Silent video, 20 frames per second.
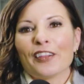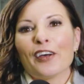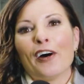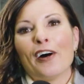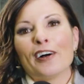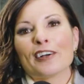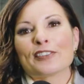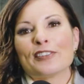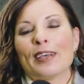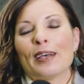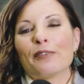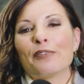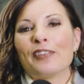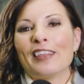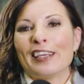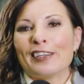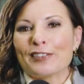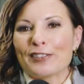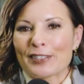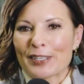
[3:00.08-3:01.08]
The Hawks have
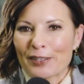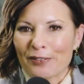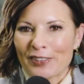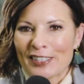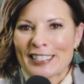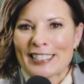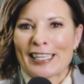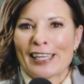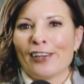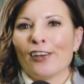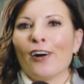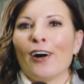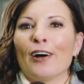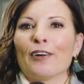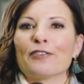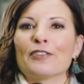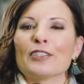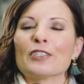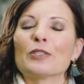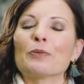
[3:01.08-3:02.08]
Thanksgiving Day
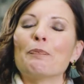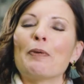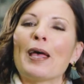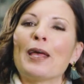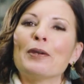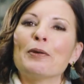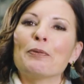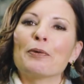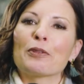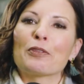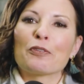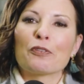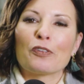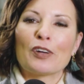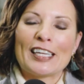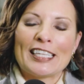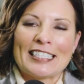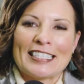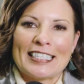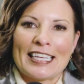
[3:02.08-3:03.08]
off to spend with
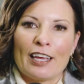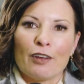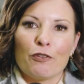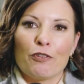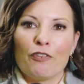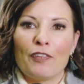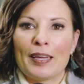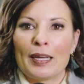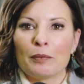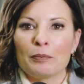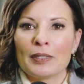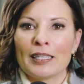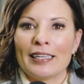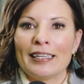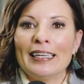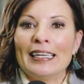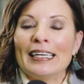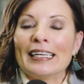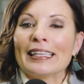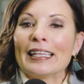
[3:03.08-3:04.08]
friends and
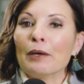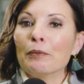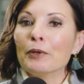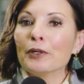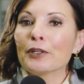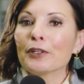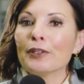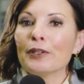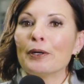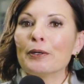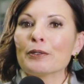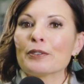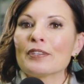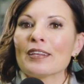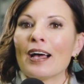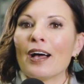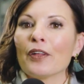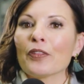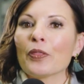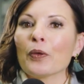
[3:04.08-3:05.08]
family. They will close
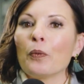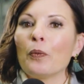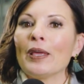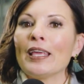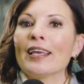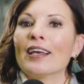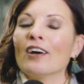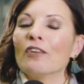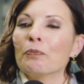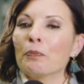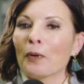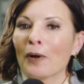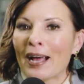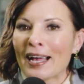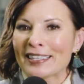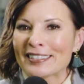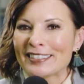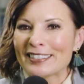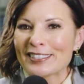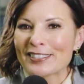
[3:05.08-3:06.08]
out the week of
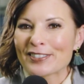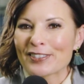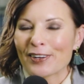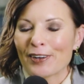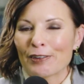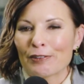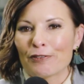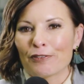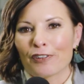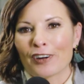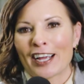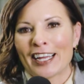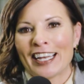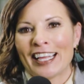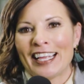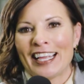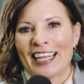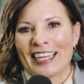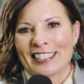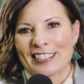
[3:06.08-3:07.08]
practice on
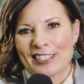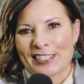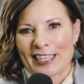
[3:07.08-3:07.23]
Friday and